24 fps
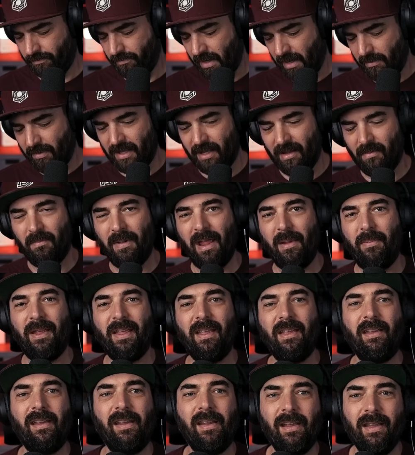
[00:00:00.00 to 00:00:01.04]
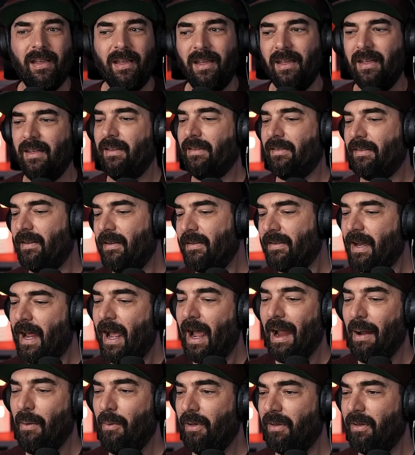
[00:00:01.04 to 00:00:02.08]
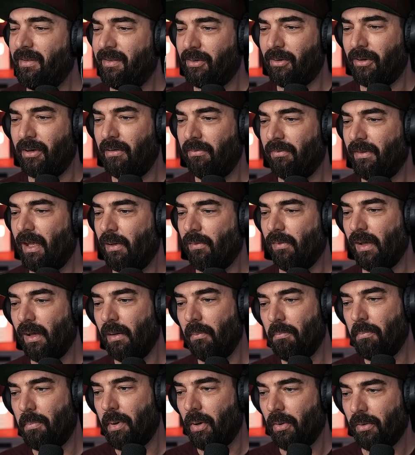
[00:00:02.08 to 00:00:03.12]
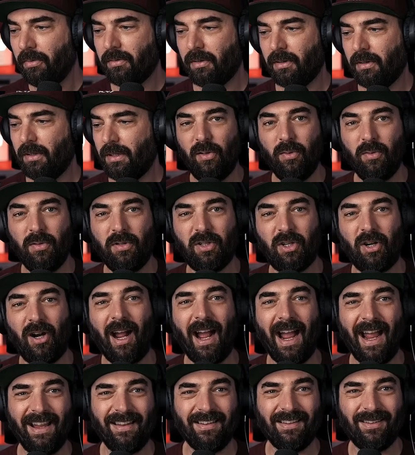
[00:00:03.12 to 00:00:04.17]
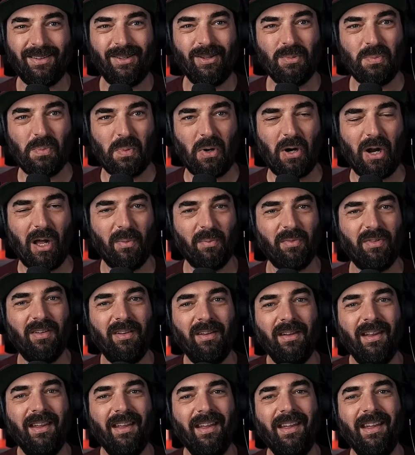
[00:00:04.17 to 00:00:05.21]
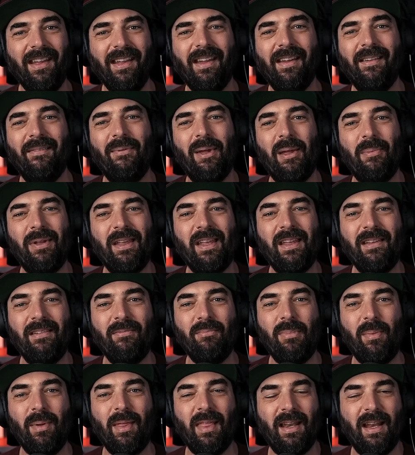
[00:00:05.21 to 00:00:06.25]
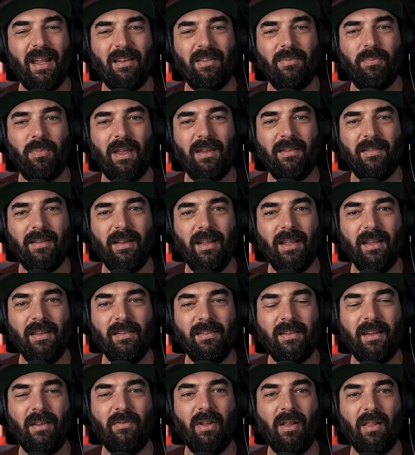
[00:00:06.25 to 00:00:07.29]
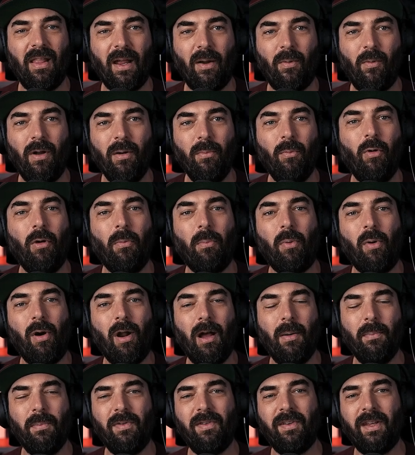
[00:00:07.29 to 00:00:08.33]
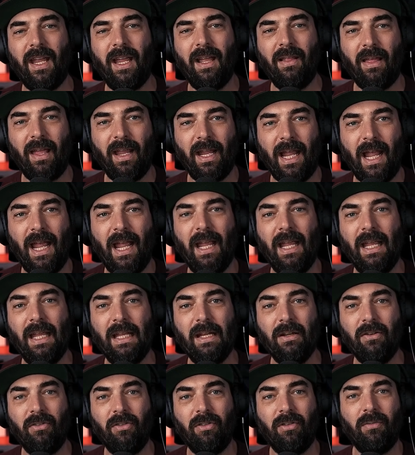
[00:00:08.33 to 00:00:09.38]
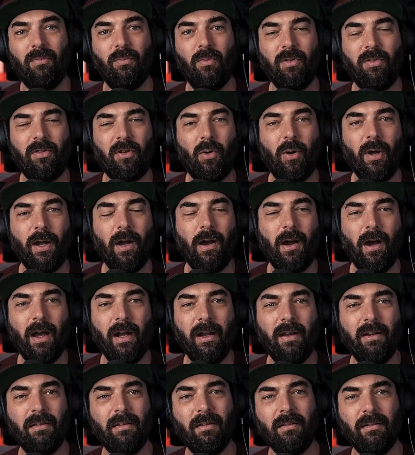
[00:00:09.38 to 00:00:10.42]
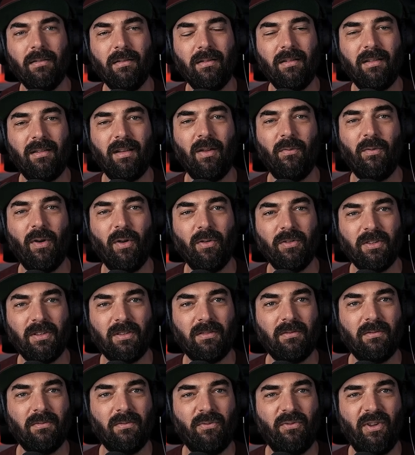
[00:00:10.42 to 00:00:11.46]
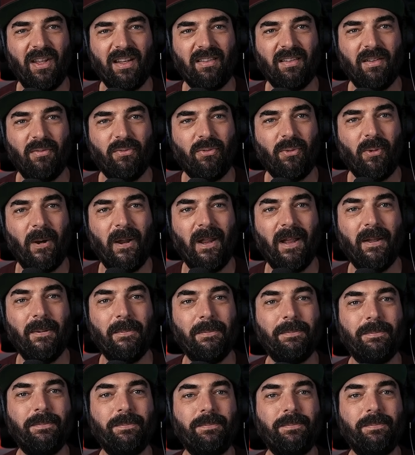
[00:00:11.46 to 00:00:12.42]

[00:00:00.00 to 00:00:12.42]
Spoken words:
Maybe since I was sort of giving Bolt 2 prompts, maybe the next best thing is give it like one more prompt, say like, hey, here's what's going on, and see if it'll just fix it for you.